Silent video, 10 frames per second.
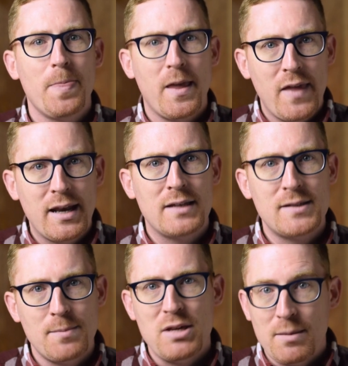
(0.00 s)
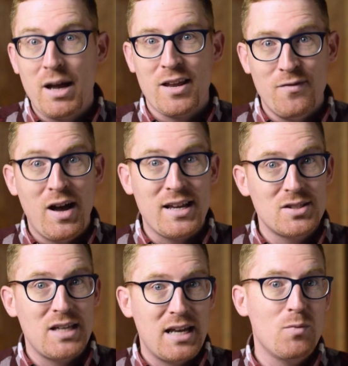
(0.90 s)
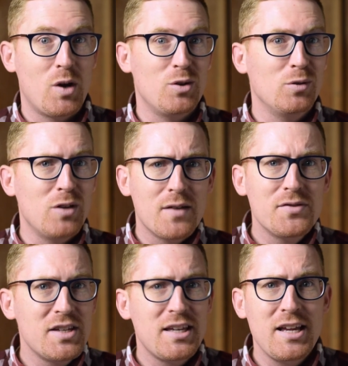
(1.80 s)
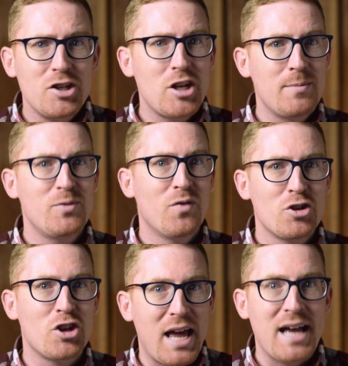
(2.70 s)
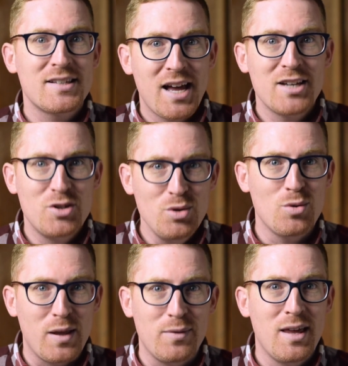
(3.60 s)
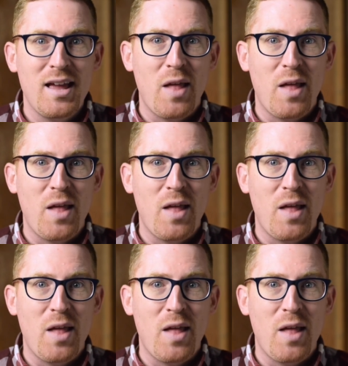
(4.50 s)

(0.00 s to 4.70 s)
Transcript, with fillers: And that ends up being my advice to anyone who loves the King James Version as I do and,